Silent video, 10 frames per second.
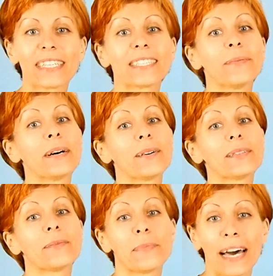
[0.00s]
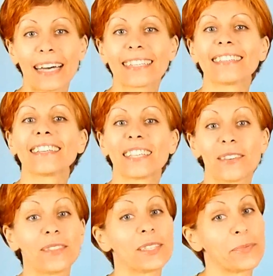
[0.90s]
is about a pattern that
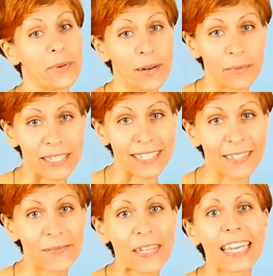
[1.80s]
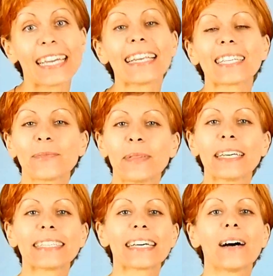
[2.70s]
I've just published. It
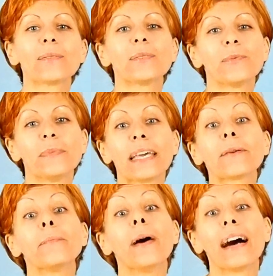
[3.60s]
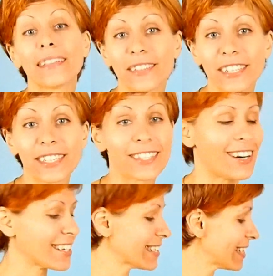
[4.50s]
explains how to make binary
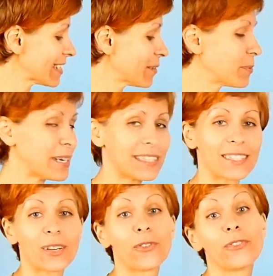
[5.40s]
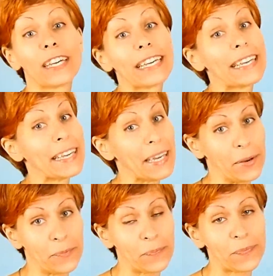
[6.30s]
socks like the ones over here.
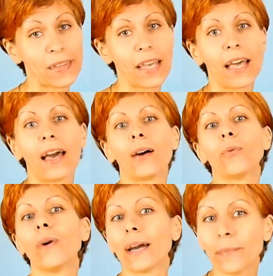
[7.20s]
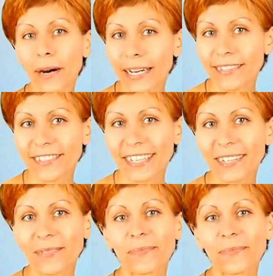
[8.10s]
Why binary?